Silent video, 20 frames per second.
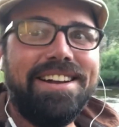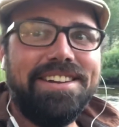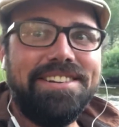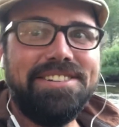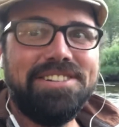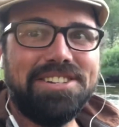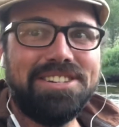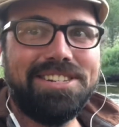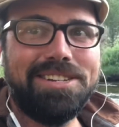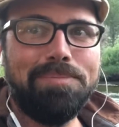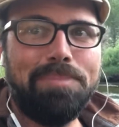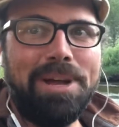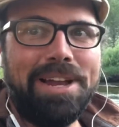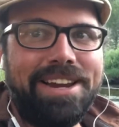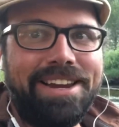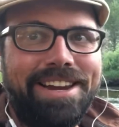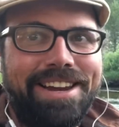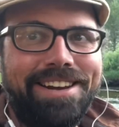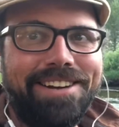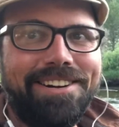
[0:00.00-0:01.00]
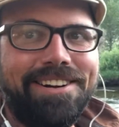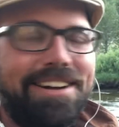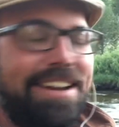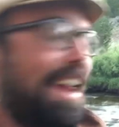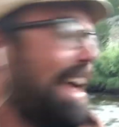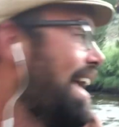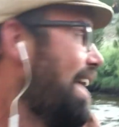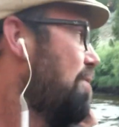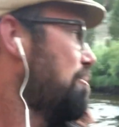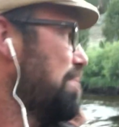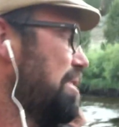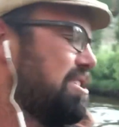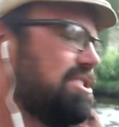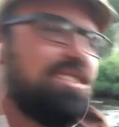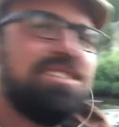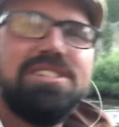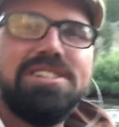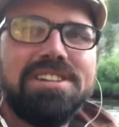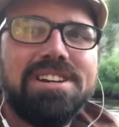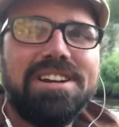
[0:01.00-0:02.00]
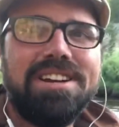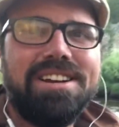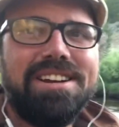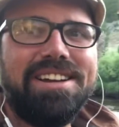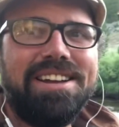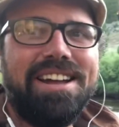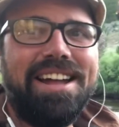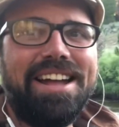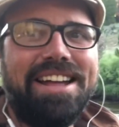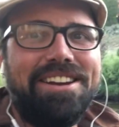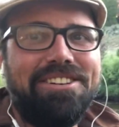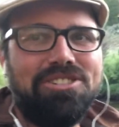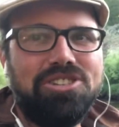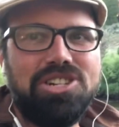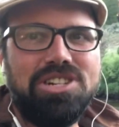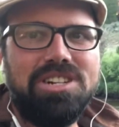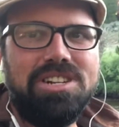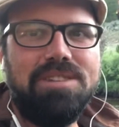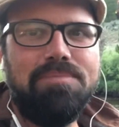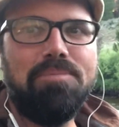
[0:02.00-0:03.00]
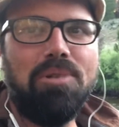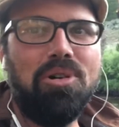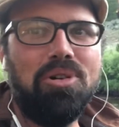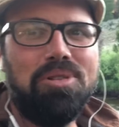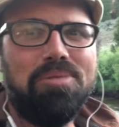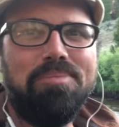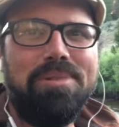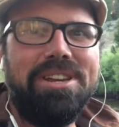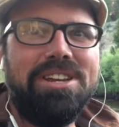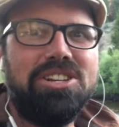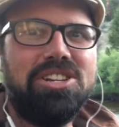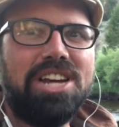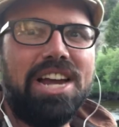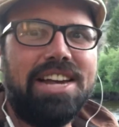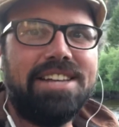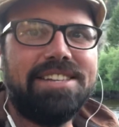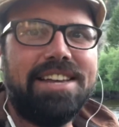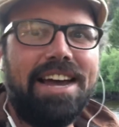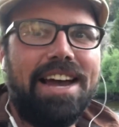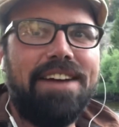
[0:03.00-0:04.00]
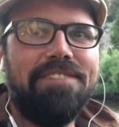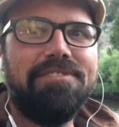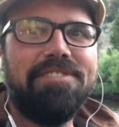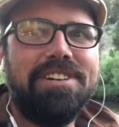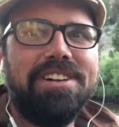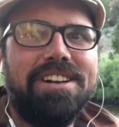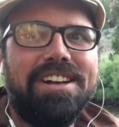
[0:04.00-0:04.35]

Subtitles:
just depending on how much energy both me and Jax have.